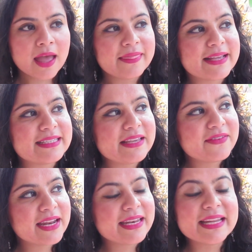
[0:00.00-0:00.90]
There's
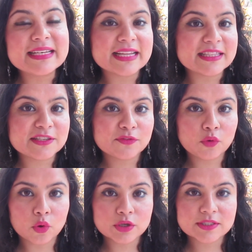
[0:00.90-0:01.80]
even an intensive
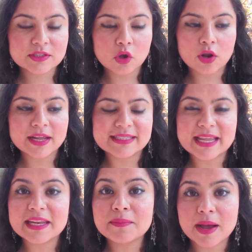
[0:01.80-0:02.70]
course called
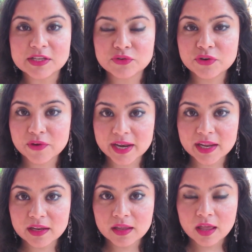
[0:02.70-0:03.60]
Ascended Mastery
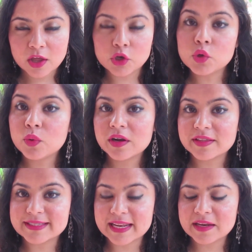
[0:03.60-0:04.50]
Training, New Earth
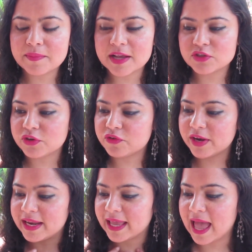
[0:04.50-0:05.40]
Ascended Mastery
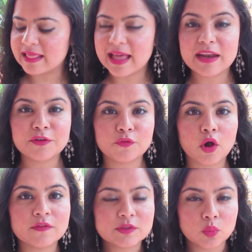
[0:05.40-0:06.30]
Training, and that
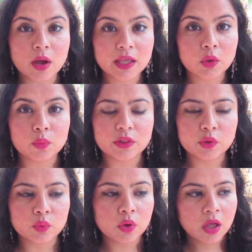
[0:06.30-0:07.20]
involves working with you